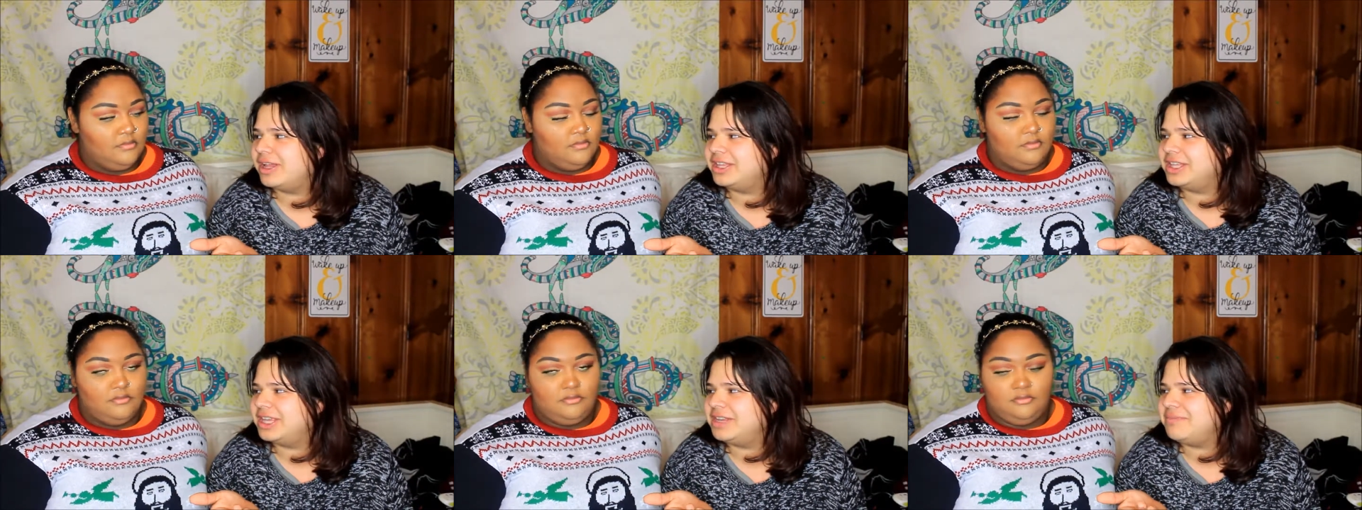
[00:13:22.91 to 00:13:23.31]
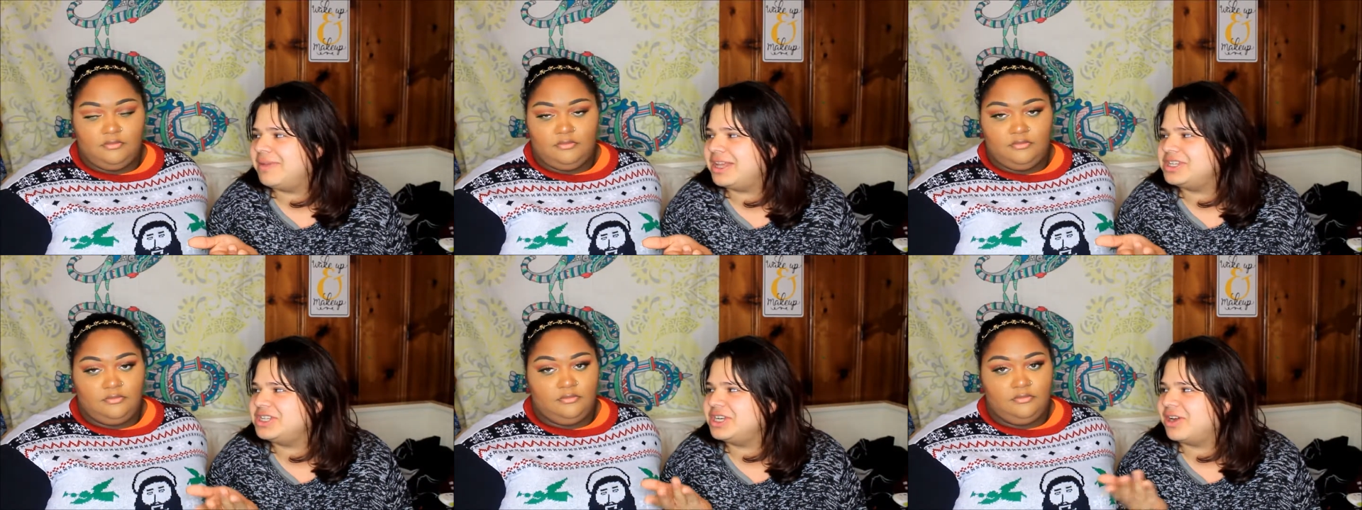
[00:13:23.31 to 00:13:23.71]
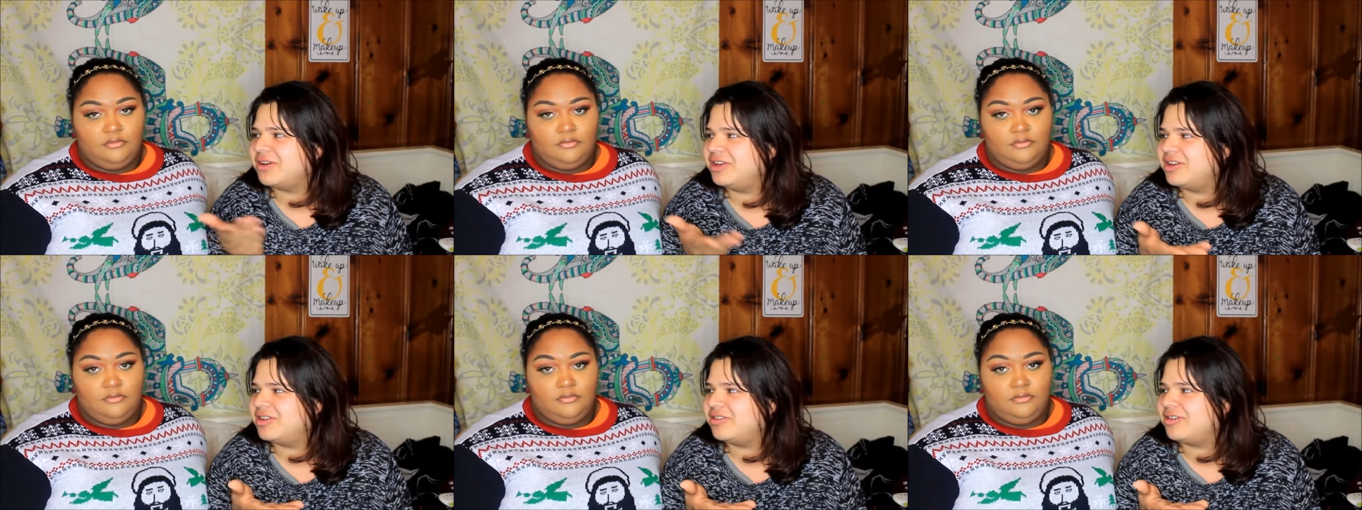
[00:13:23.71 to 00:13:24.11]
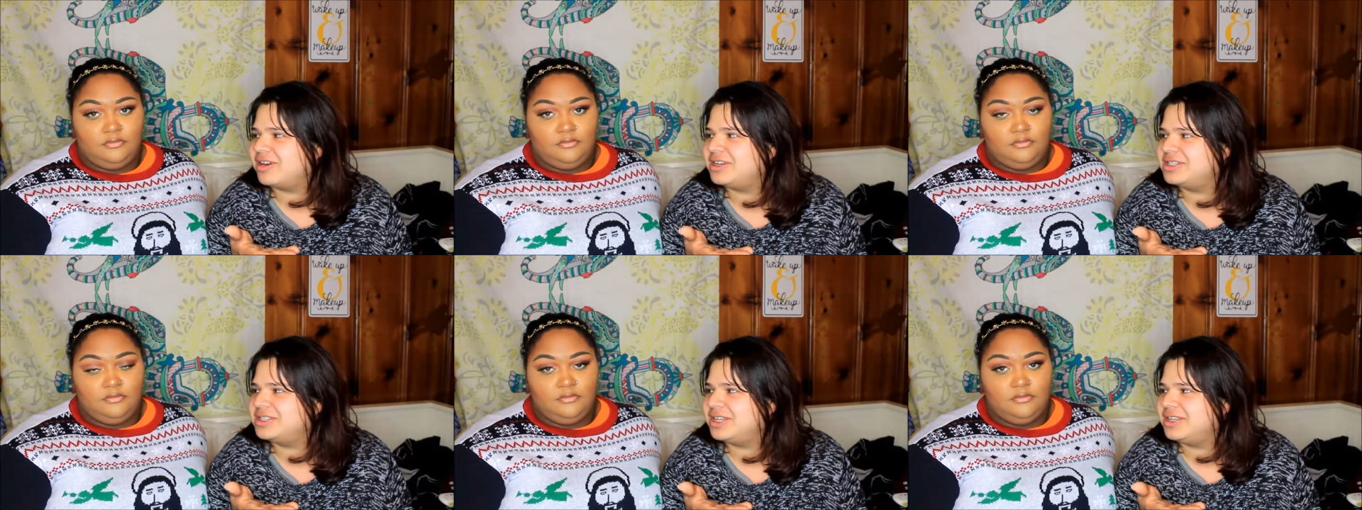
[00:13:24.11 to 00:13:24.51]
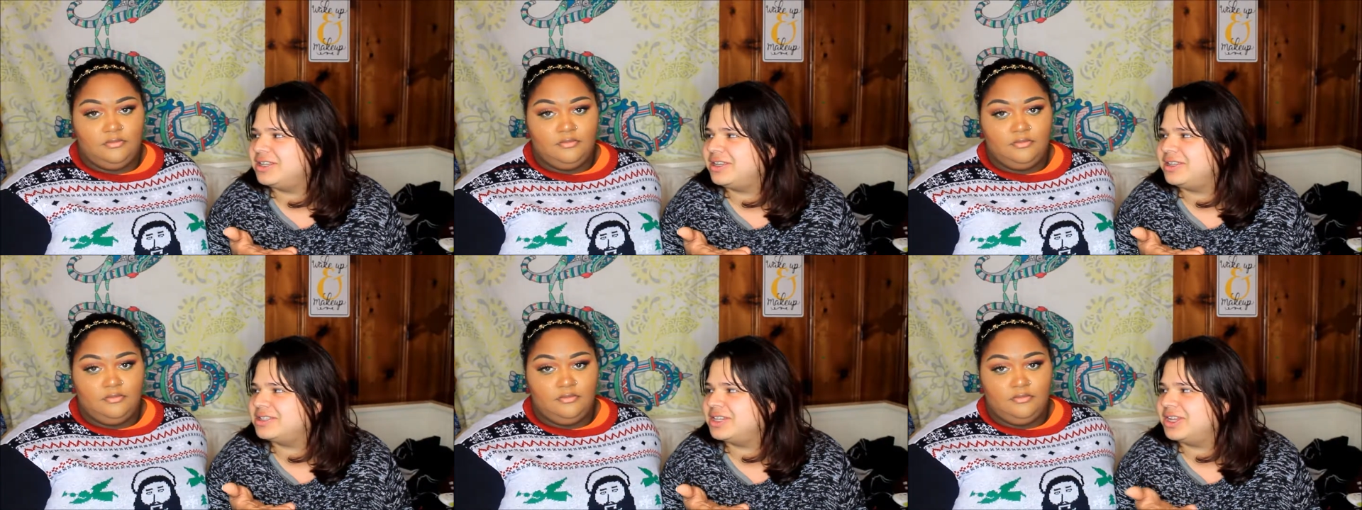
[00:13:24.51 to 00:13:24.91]
Speaker 1: and then imagine Ariana Grande
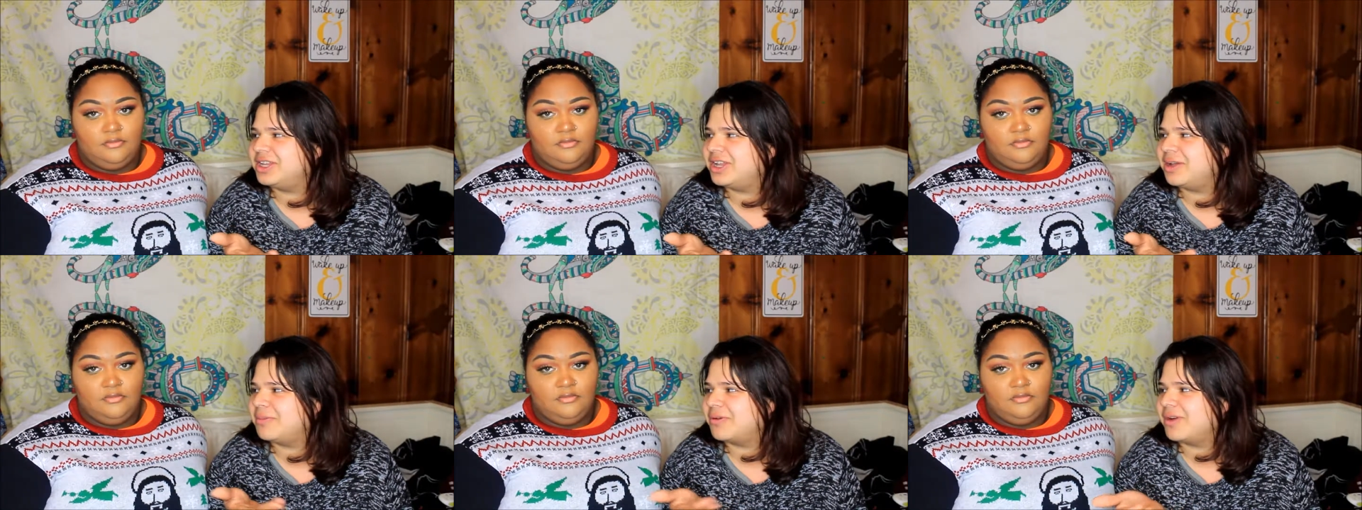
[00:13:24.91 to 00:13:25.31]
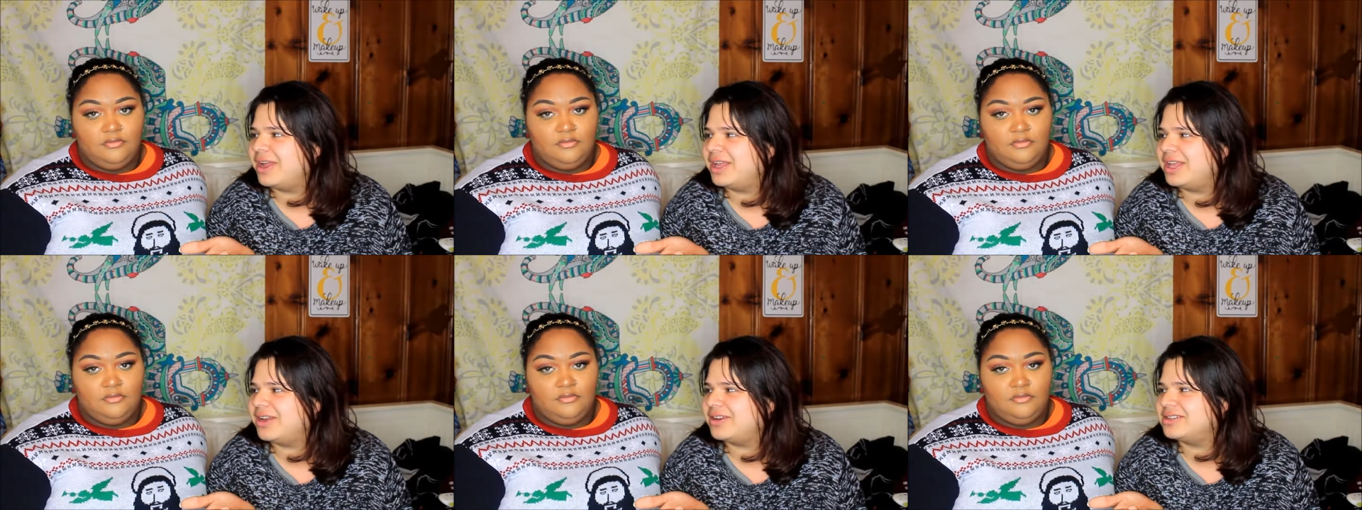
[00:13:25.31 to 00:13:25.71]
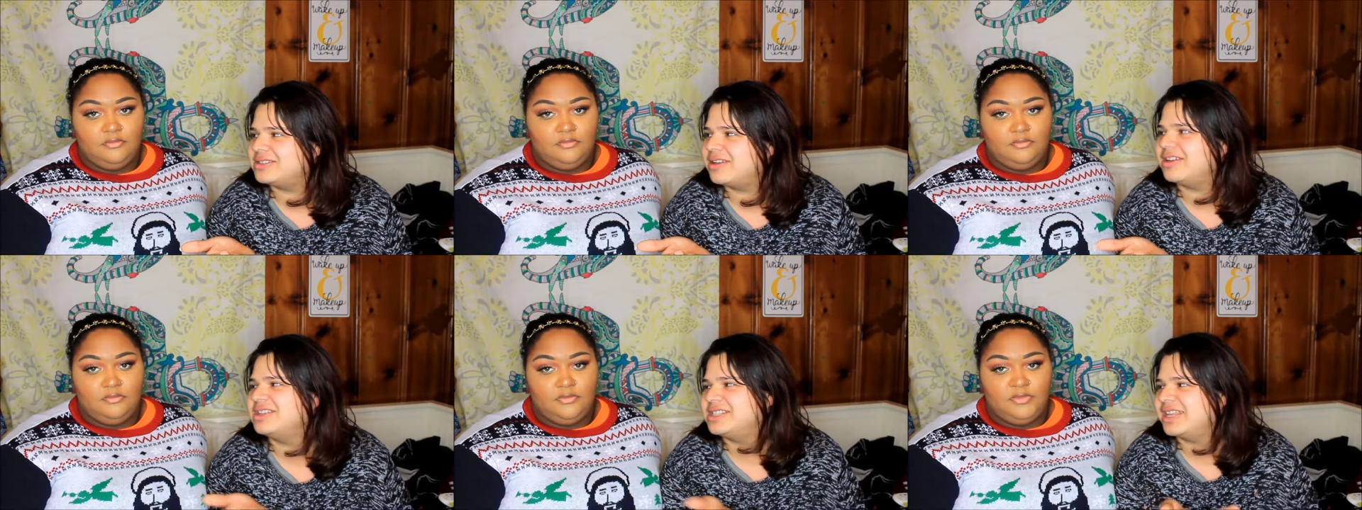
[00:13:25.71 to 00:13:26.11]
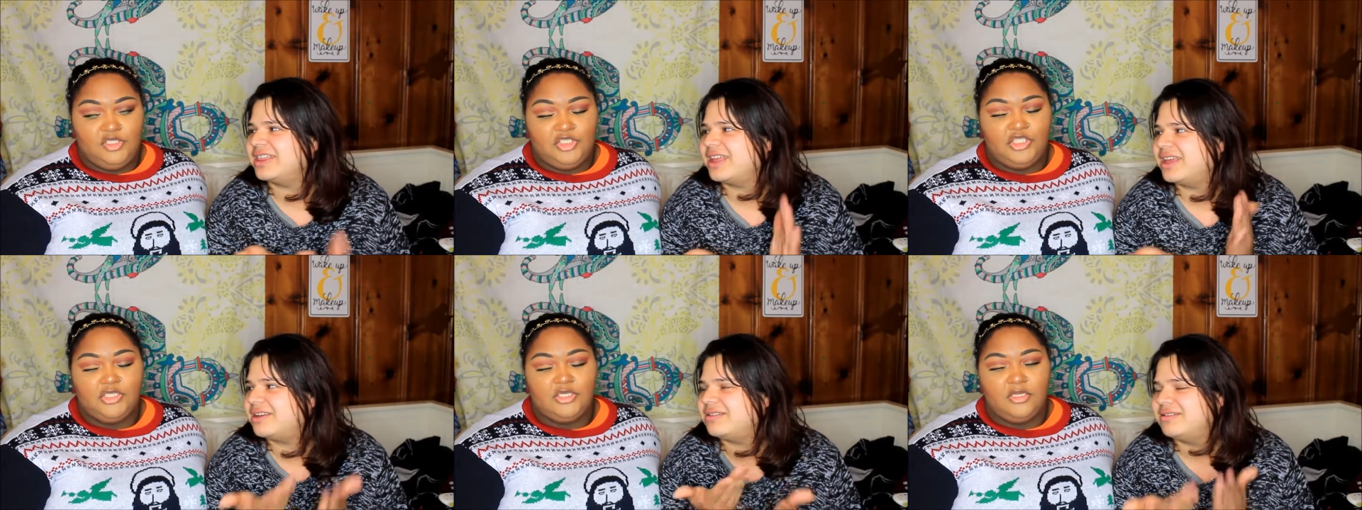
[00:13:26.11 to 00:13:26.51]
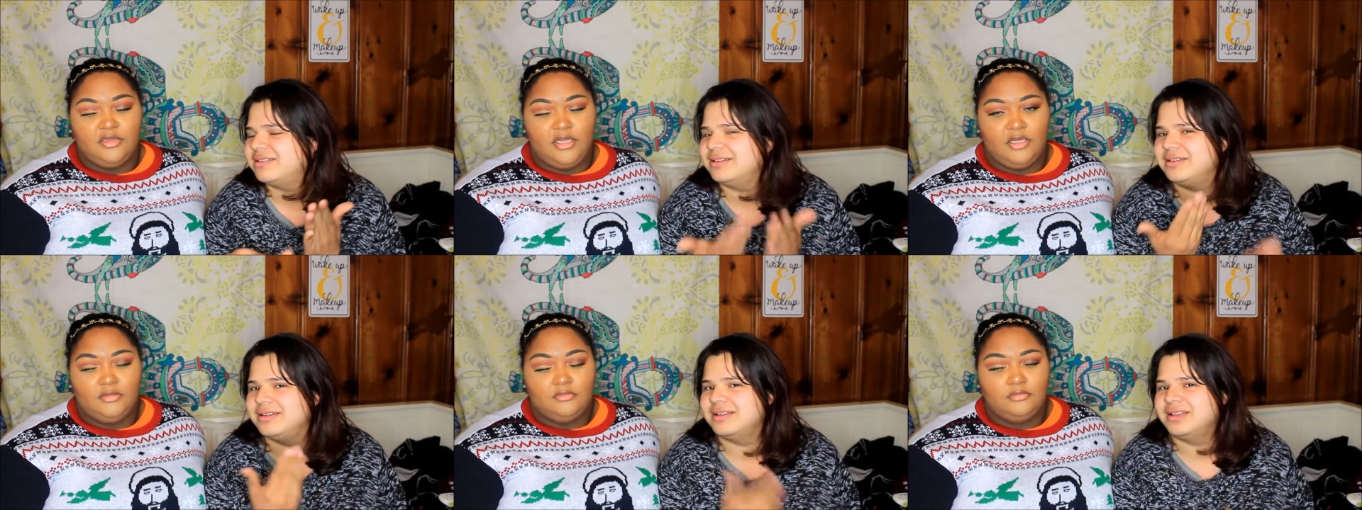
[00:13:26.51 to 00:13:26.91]
singing, singing a Mariah Carey song. It's like that. she's
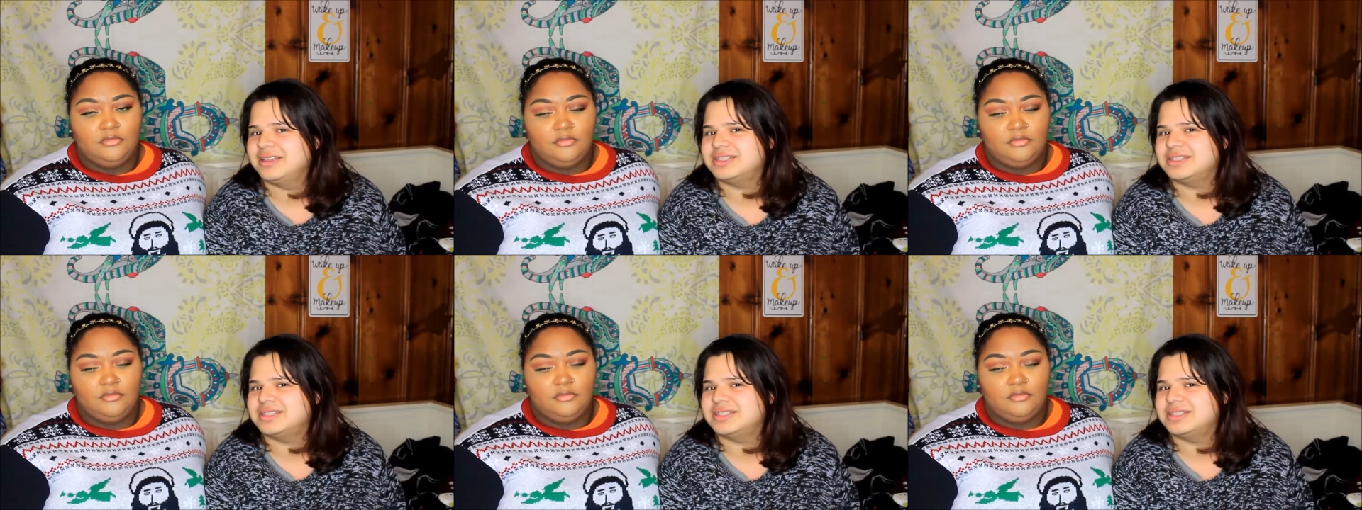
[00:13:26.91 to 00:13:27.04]
done that.